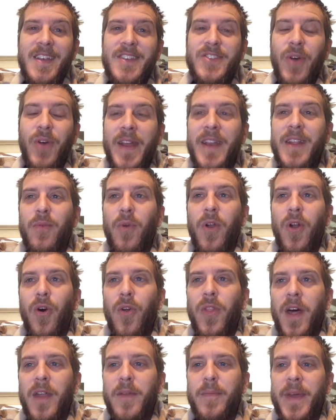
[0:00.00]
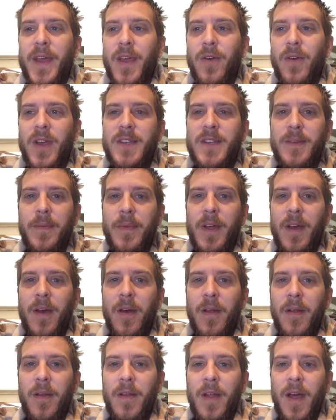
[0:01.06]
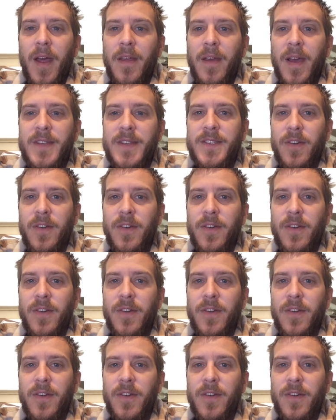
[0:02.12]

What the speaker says: so I didn't want to hold on to Bitcoin because I